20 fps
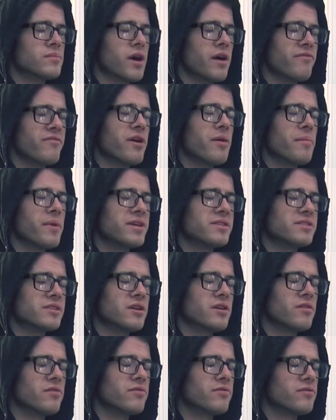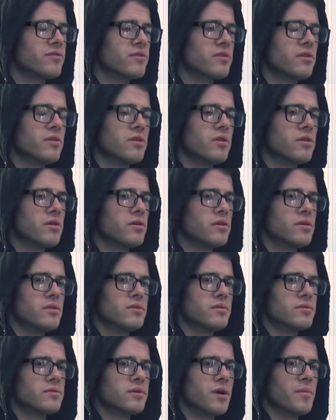I found myself,
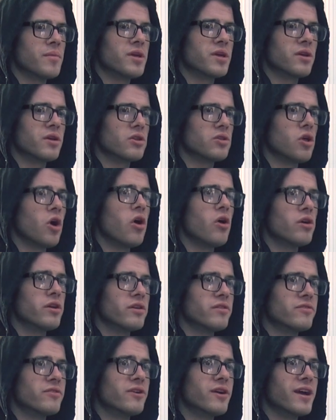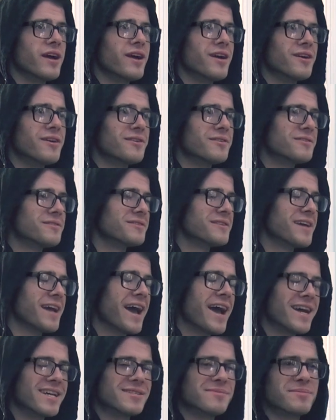clawing for air,
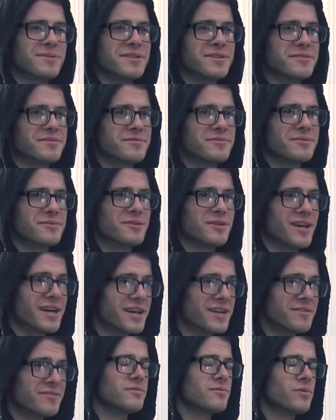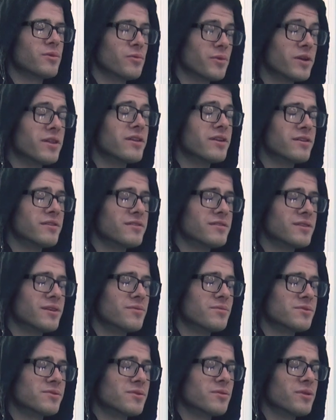gasping for life, when really
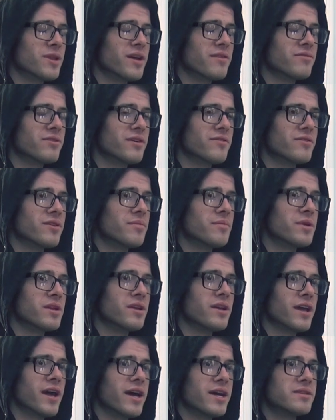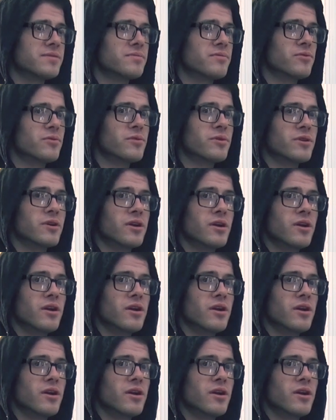there was no life left in me to gasp for.